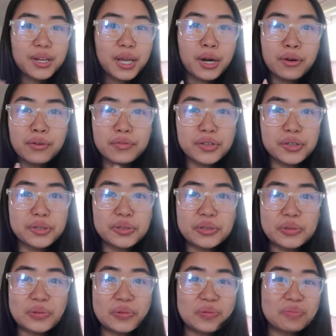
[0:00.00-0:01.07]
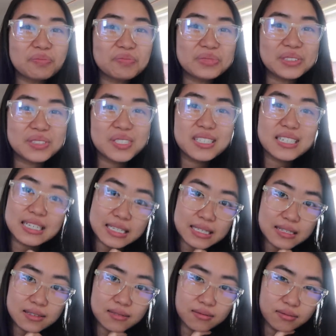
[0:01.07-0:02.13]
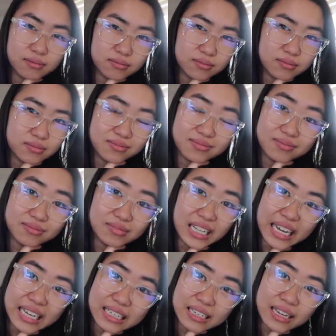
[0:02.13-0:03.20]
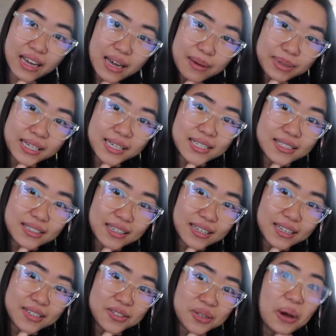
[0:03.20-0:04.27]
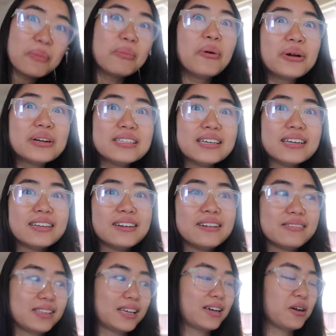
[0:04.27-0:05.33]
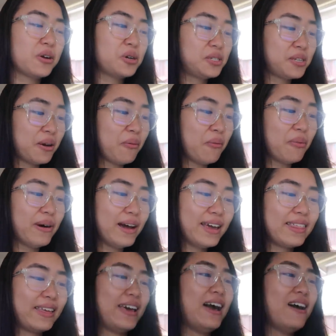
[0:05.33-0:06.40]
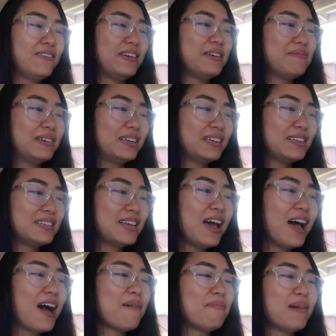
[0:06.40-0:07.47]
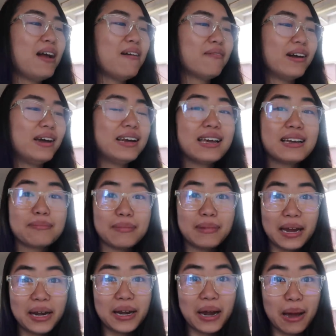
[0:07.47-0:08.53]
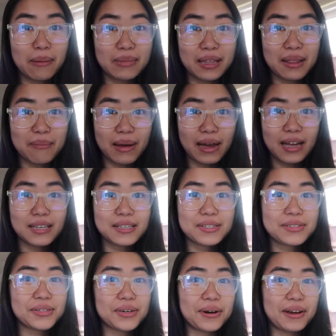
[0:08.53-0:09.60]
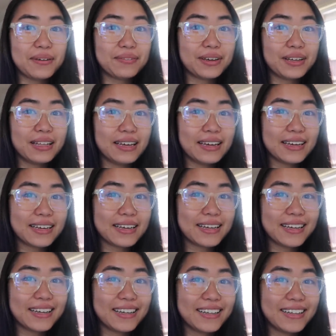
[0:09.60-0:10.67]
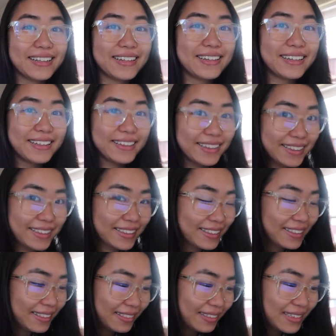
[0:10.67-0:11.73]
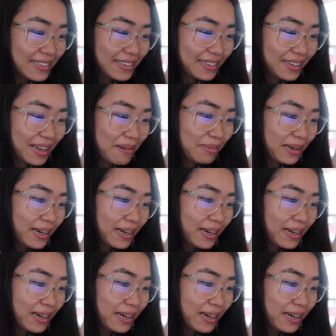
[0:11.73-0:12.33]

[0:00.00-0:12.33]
interview dislike, because it's so important, you know, and like I understand why they have it, because my writing might not be the best, so I feel like this is a lot